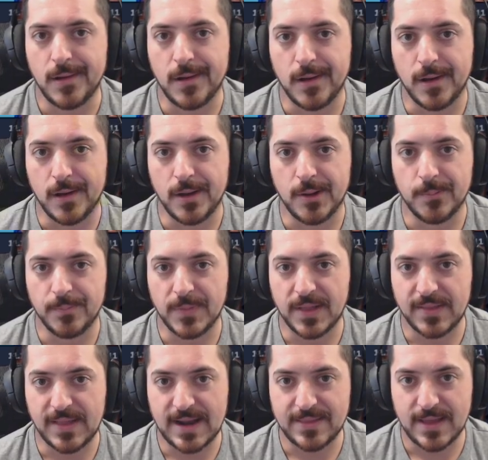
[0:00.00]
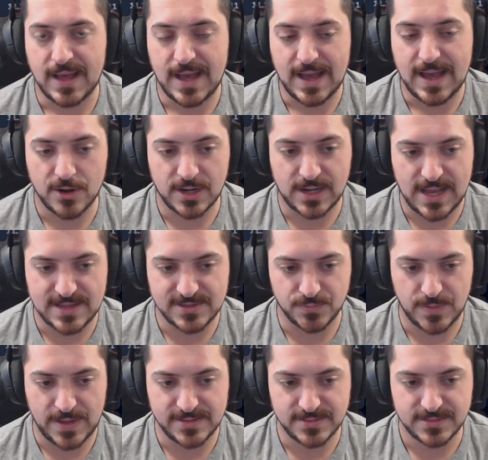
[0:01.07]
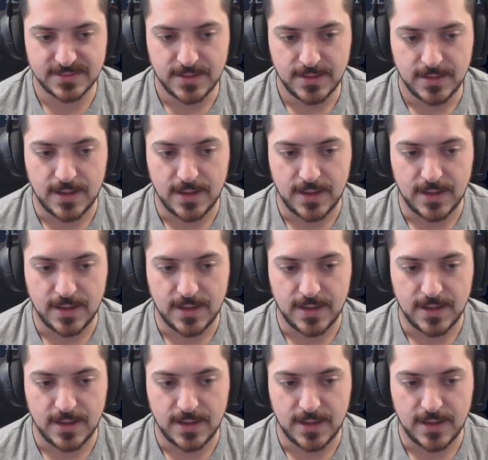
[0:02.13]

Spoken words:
A lot of the higher guys went.